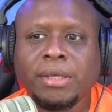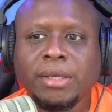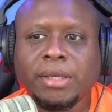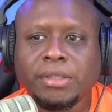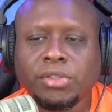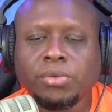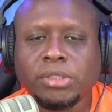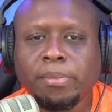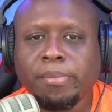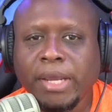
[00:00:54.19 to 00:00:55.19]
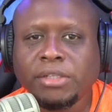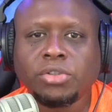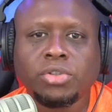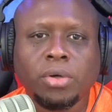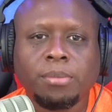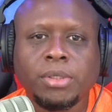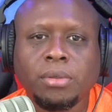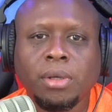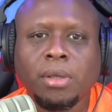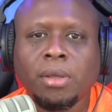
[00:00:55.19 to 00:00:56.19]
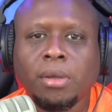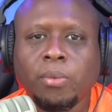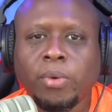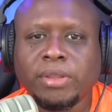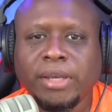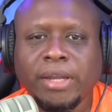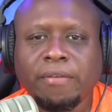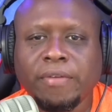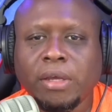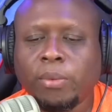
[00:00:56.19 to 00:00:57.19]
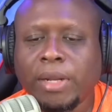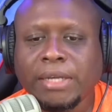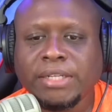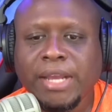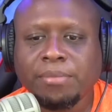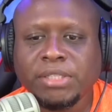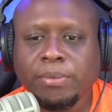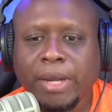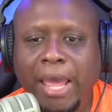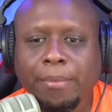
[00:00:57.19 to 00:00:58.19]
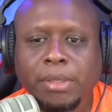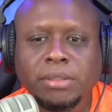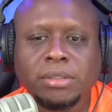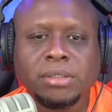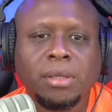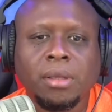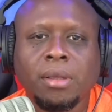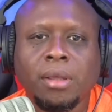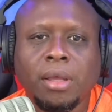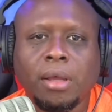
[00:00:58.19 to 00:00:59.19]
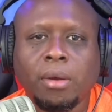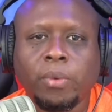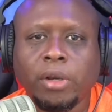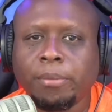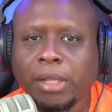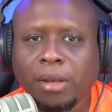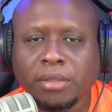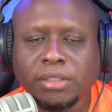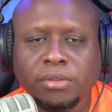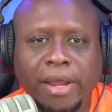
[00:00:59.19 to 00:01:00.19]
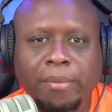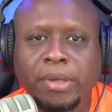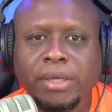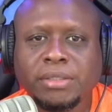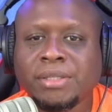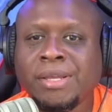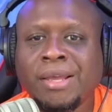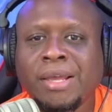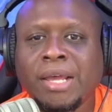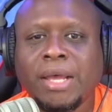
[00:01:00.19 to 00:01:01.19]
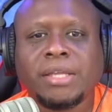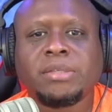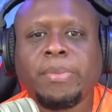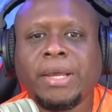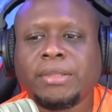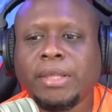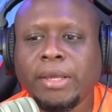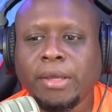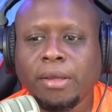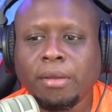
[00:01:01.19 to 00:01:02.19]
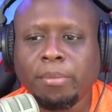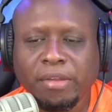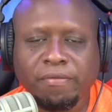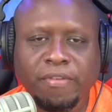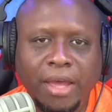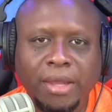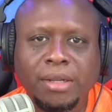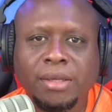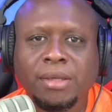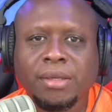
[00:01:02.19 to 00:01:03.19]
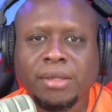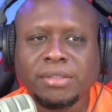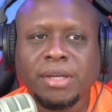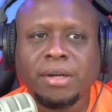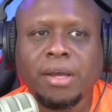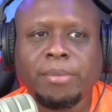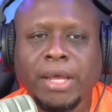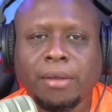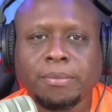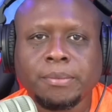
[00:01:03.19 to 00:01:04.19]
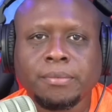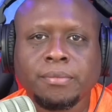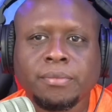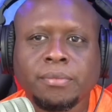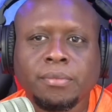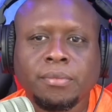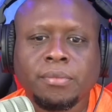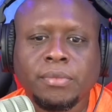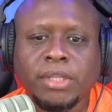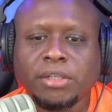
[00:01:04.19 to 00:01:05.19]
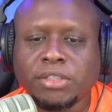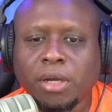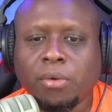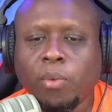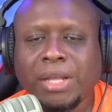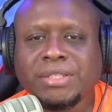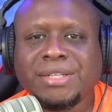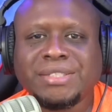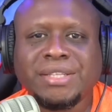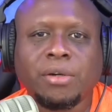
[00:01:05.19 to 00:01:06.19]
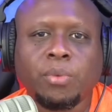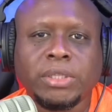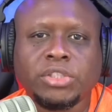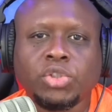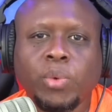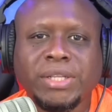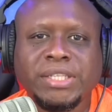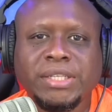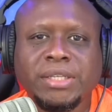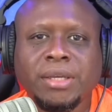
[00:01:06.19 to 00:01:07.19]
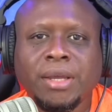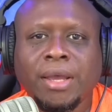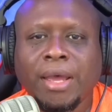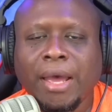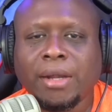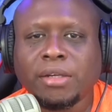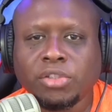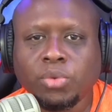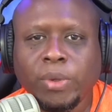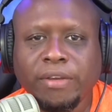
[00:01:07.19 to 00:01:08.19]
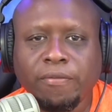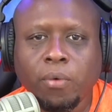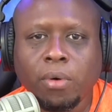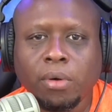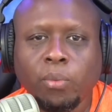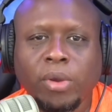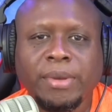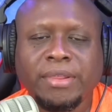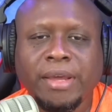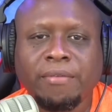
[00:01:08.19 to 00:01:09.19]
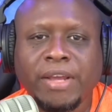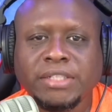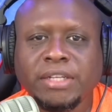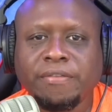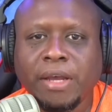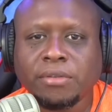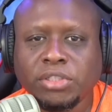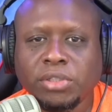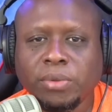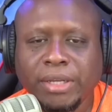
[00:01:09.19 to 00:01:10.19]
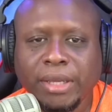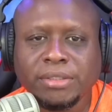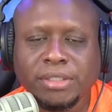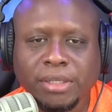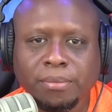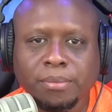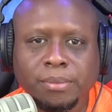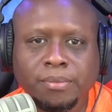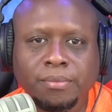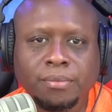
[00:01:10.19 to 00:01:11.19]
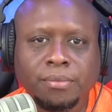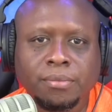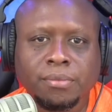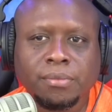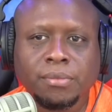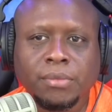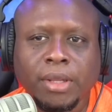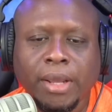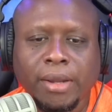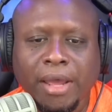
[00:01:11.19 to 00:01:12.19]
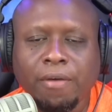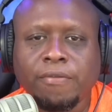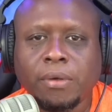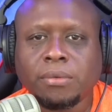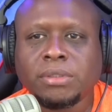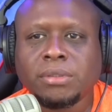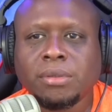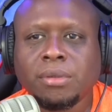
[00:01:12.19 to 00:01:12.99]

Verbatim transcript: into some major trouble with the NFL. We actually have to see what happens. Uh, will it be a loss of draft picks? I expect a, uh, a bit fine. It's going down. Now, Deshaun Watson is settled with 20 out of the 24 women that have actually filed suit against him. And now, folks,